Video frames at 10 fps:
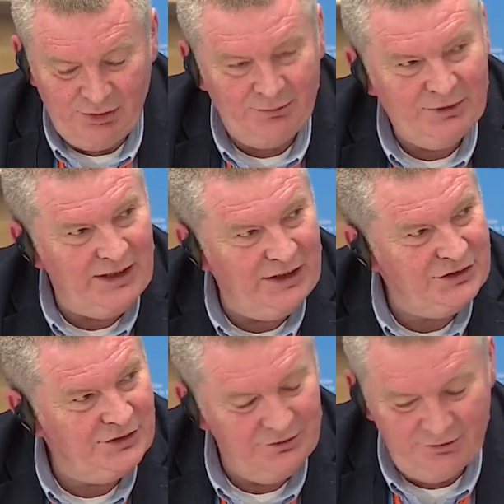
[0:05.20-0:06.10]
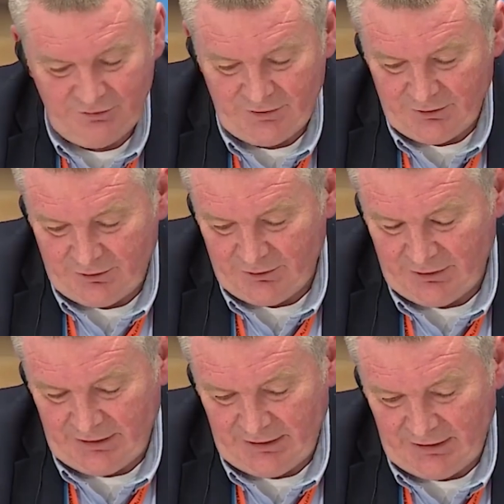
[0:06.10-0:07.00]
population
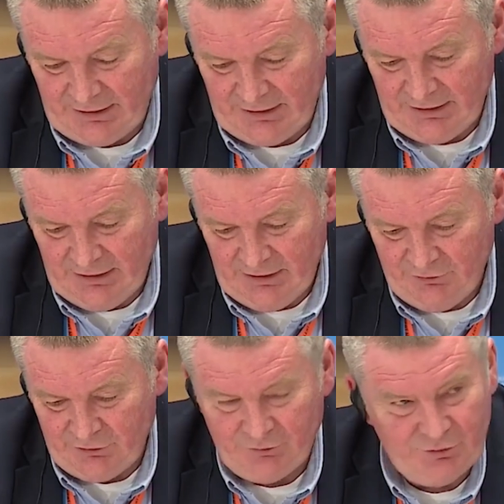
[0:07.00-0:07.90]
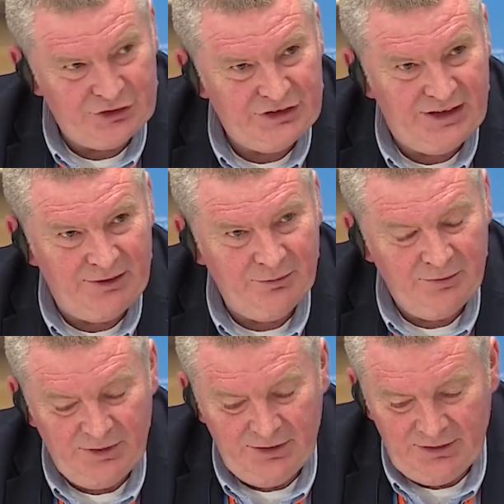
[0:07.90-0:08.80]
for the first time,
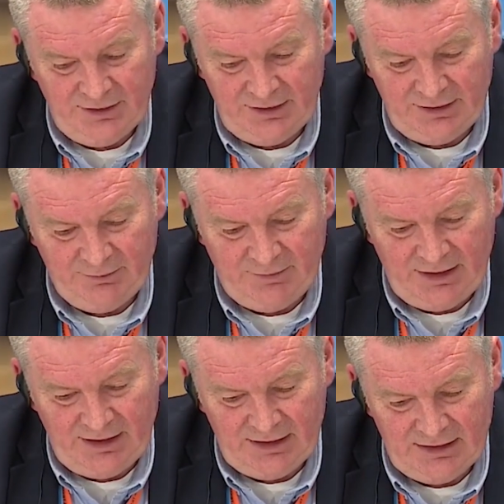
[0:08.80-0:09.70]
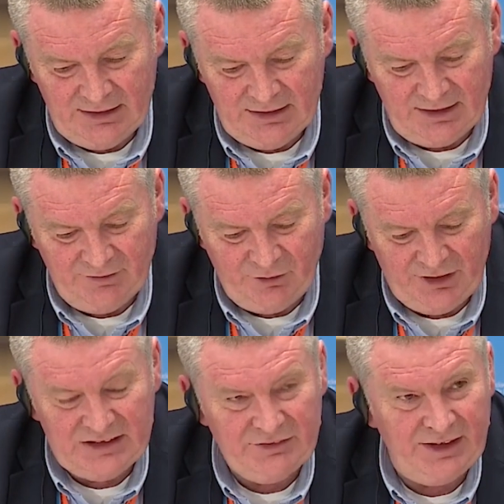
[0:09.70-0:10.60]
and therefore
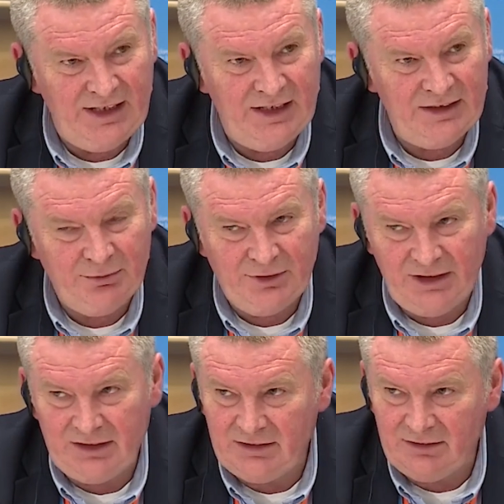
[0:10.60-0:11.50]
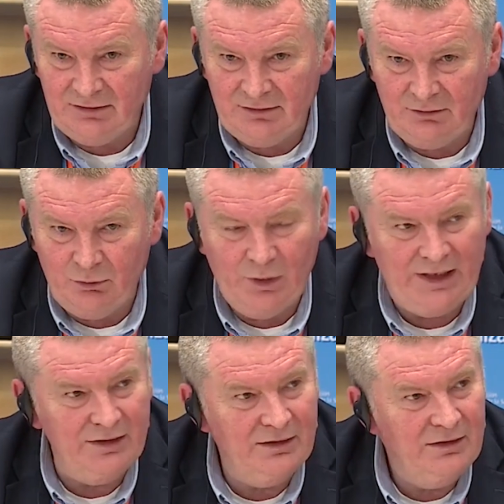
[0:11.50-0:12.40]
it is very hard to predict
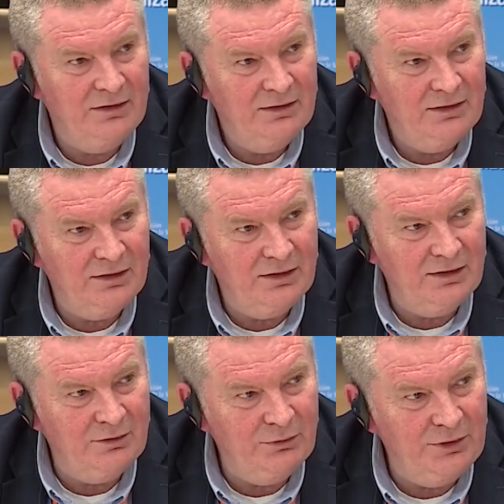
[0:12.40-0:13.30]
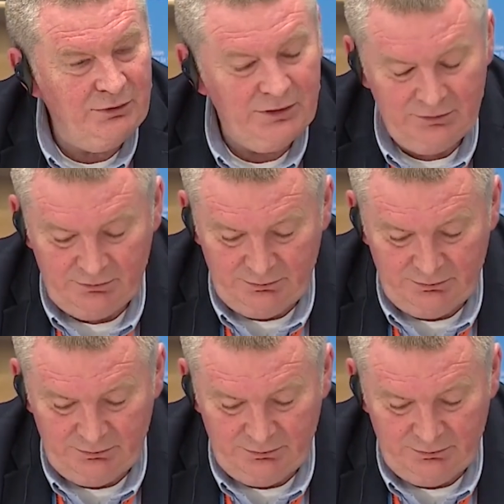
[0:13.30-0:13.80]
when we will